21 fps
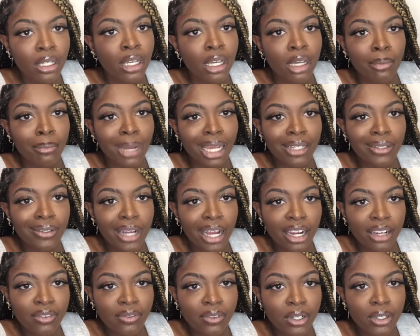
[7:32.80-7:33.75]
my little
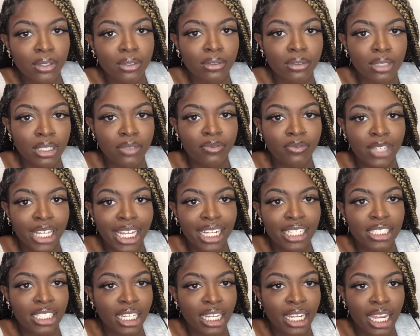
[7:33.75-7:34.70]
iPhone
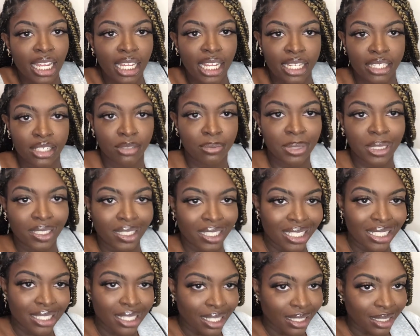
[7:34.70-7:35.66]
flashlight, it like no
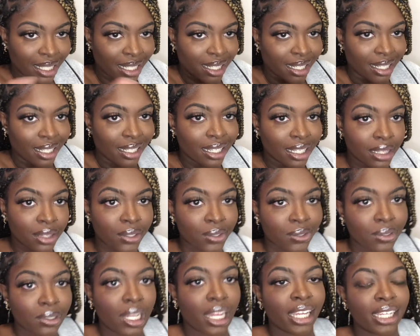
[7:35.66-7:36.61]
police light that could cut
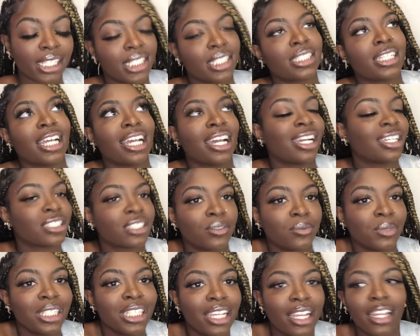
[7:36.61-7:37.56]
through lights. So
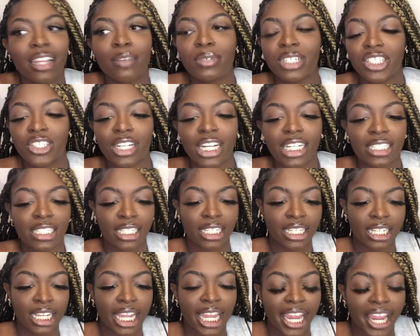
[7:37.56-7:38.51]
we tried to
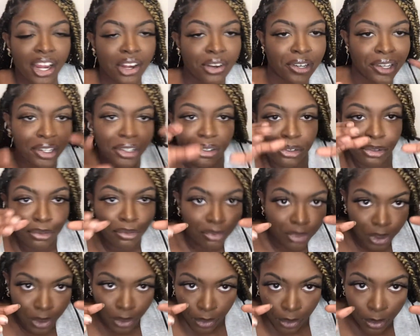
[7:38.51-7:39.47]
get an aerial
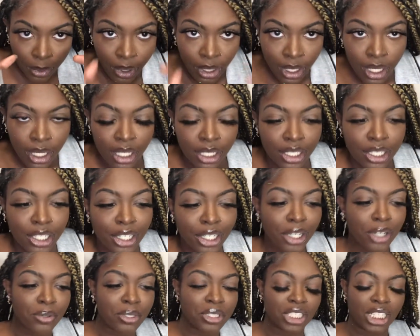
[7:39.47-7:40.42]
view, you
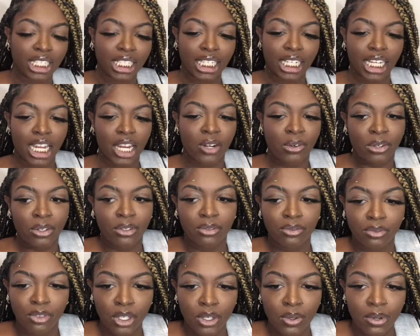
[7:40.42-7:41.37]
know, we tried to get an aerial
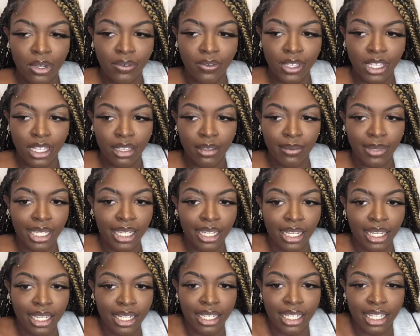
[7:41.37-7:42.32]
view of him,
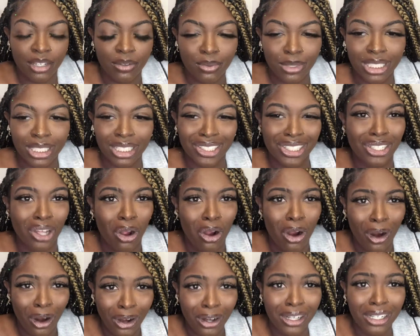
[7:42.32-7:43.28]
and it was
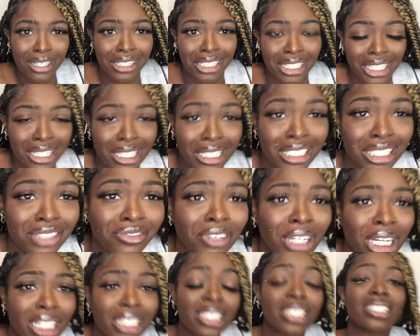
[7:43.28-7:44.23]
hard to
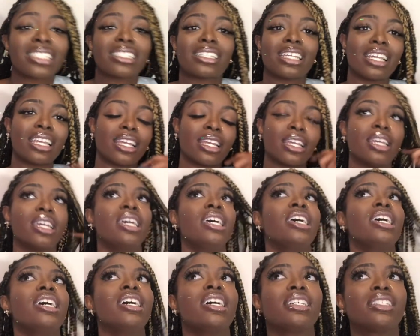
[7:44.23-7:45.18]
see.
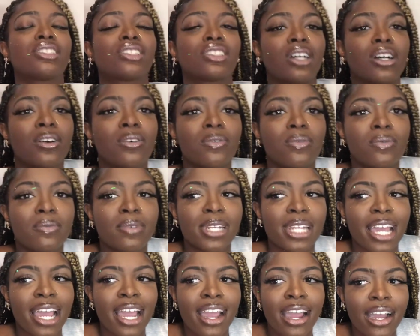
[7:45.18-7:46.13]
So
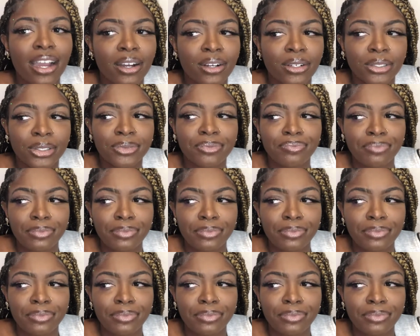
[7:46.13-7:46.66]
now